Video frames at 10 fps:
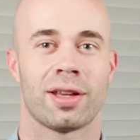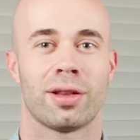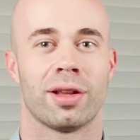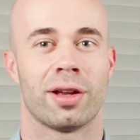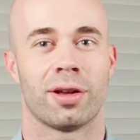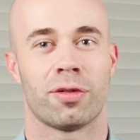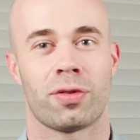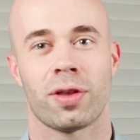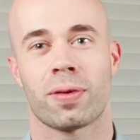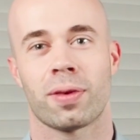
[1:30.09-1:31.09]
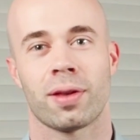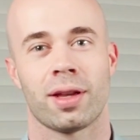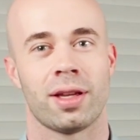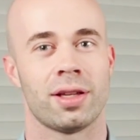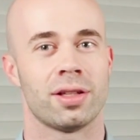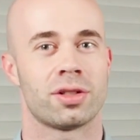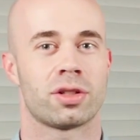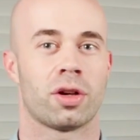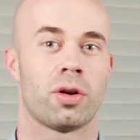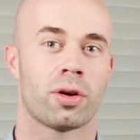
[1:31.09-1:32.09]
The fifth is
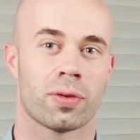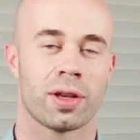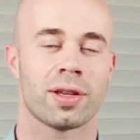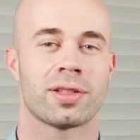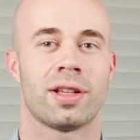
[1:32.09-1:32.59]
to hook things,